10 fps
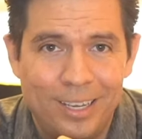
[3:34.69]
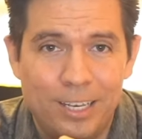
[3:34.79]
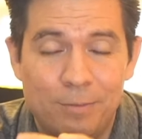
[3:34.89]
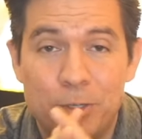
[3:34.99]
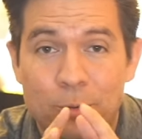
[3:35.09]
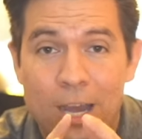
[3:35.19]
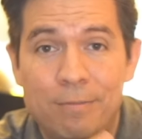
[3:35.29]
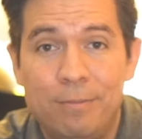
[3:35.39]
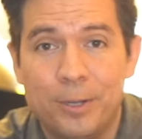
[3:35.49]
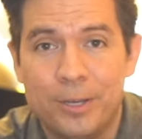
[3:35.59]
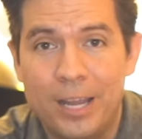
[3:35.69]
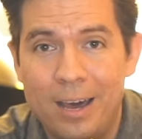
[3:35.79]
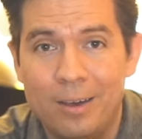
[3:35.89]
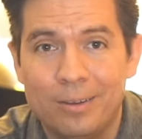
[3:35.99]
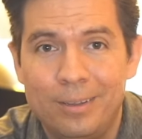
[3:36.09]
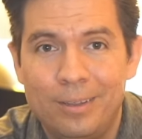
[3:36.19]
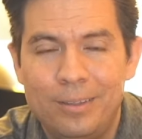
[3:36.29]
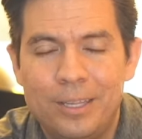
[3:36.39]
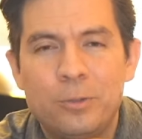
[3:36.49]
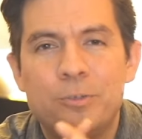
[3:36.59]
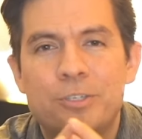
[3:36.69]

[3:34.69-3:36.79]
And if you try to figure it out, then you'll